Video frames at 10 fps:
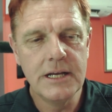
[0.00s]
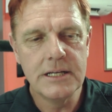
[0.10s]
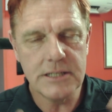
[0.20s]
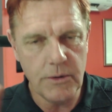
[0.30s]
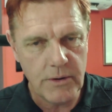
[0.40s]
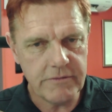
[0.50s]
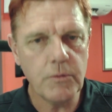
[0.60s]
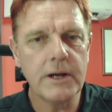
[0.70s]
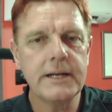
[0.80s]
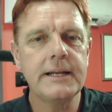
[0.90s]
So
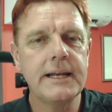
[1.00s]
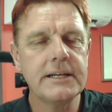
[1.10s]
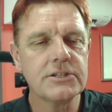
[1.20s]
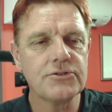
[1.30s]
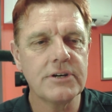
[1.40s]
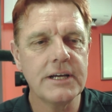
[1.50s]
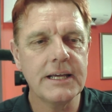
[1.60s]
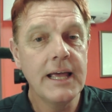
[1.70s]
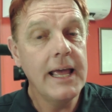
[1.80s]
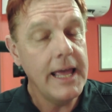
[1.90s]
everyone in the
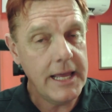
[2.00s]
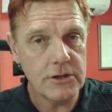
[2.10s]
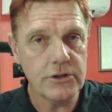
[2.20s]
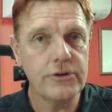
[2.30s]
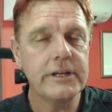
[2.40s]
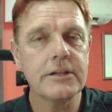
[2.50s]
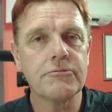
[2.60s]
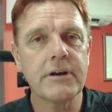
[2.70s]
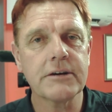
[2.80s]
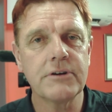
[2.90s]
industry, including the
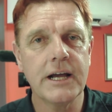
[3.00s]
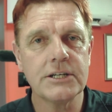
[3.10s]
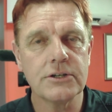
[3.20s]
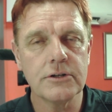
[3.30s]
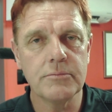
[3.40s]
recreational